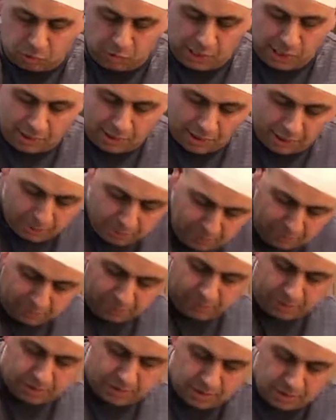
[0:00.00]
flour,
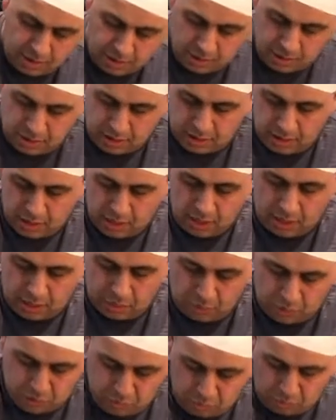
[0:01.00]

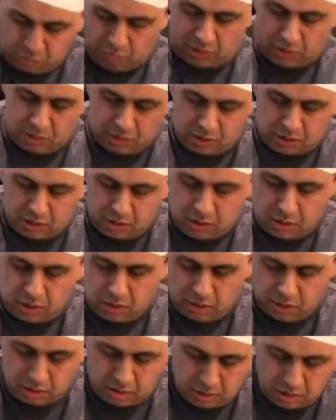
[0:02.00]
and we're trying to
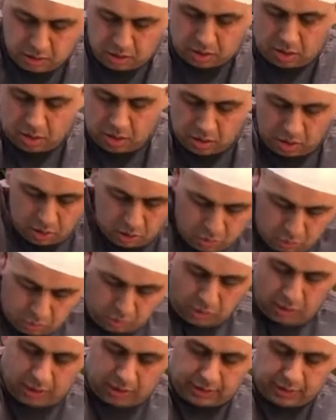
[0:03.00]

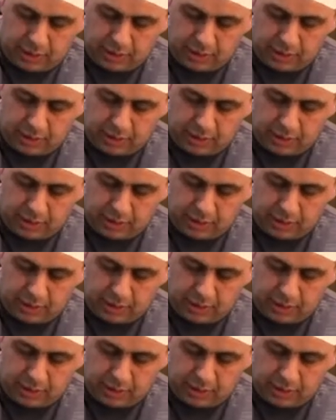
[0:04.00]
work